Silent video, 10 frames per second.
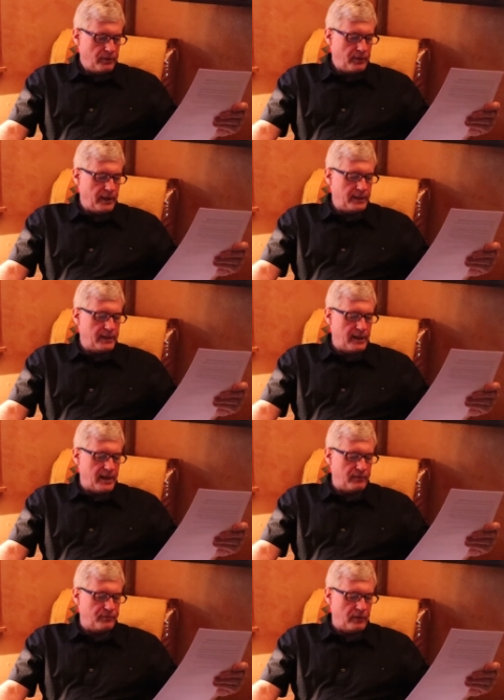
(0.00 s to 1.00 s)
Thank
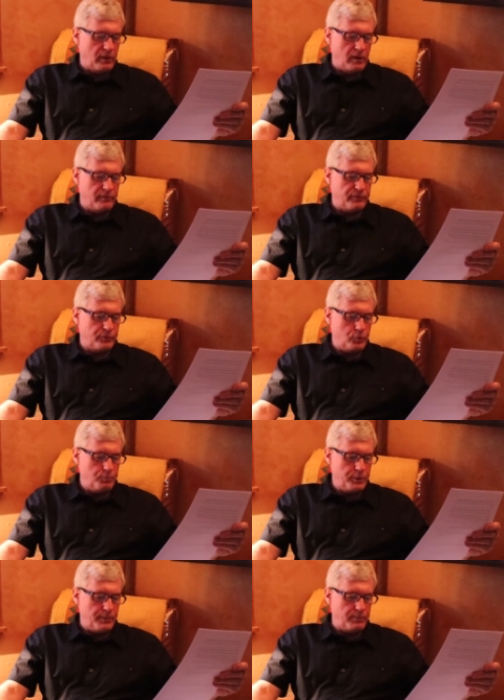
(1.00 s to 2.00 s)
God for the love of
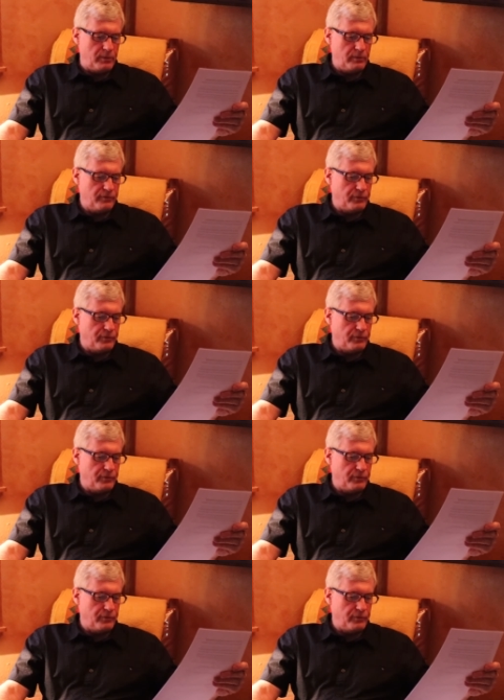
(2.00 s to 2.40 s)
two people,